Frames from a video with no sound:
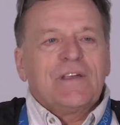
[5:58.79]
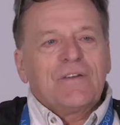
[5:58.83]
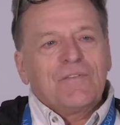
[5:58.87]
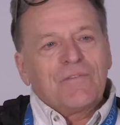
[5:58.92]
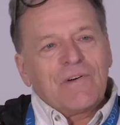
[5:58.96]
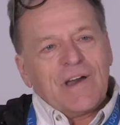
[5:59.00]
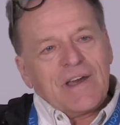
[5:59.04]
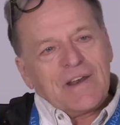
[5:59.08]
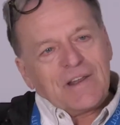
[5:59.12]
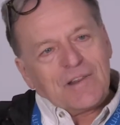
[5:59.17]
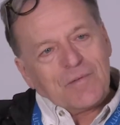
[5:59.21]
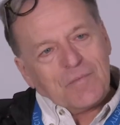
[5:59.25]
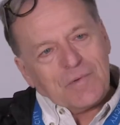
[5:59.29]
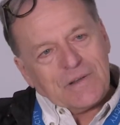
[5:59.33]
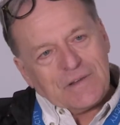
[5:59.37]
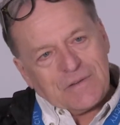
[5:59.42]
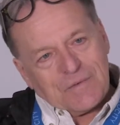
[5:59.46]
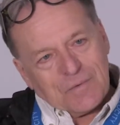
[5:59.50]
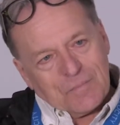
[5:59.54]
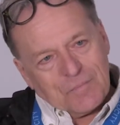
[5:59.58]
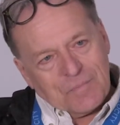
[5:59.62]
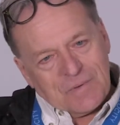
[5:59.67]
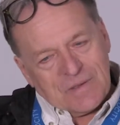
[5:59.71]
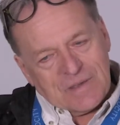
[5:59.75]
invited me
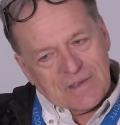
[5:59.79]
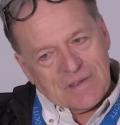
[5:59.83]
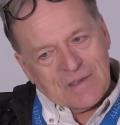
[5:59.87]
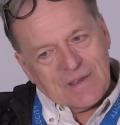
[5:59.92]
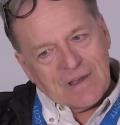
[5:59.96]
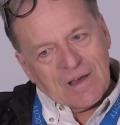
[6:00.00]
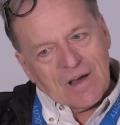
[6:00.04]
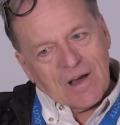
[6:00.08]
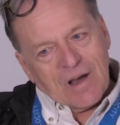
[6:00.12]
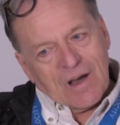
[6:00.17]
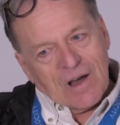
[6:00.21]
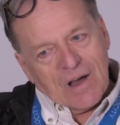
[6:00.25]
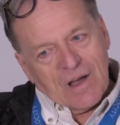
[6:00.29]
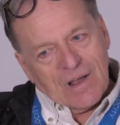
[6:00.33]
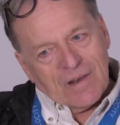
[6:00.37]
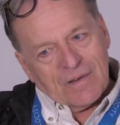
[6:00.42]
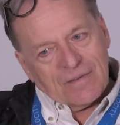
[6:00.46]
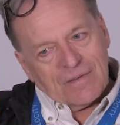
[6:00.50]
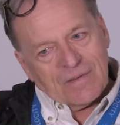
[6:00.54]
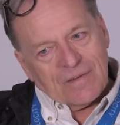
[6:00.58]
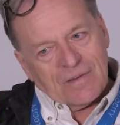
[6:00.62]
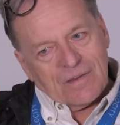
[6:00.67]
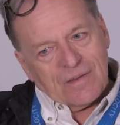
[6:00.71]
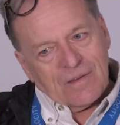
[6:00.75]
to be
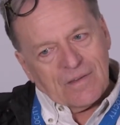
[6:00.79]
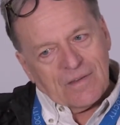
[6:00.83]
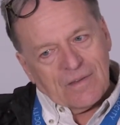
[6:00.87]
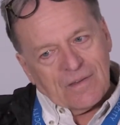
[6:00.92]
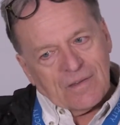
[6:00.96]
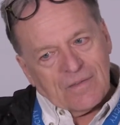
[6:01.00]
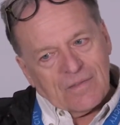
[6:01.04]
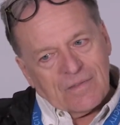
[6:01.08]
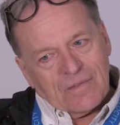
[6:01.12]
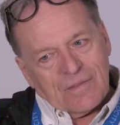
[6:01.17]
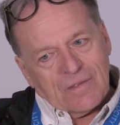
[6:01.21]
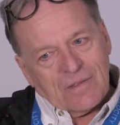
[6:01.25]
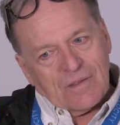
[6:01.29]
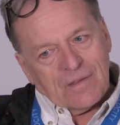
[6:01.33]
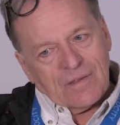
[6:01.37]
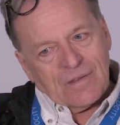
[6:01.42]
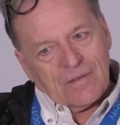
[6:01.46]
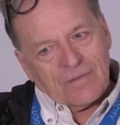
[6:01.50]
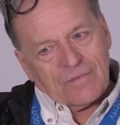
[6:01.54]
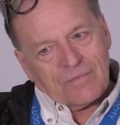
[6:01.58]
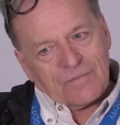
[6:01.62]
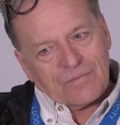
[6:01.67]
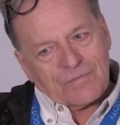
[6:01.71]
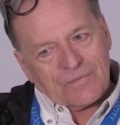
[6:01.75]
on
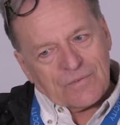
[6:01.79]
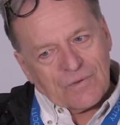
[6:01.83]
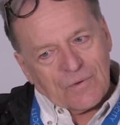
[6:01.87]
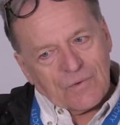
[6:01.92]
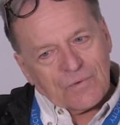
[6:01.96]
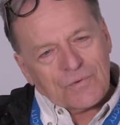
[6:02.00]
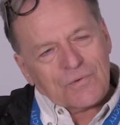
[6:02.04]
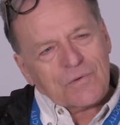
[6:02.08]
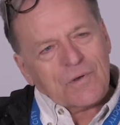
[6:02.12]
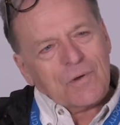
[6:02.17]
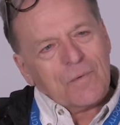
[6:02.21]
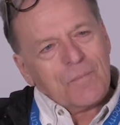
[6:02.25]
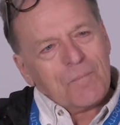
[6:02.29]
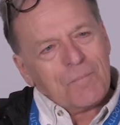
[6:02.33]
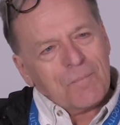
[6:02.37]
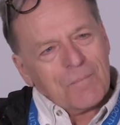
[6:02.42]
the Social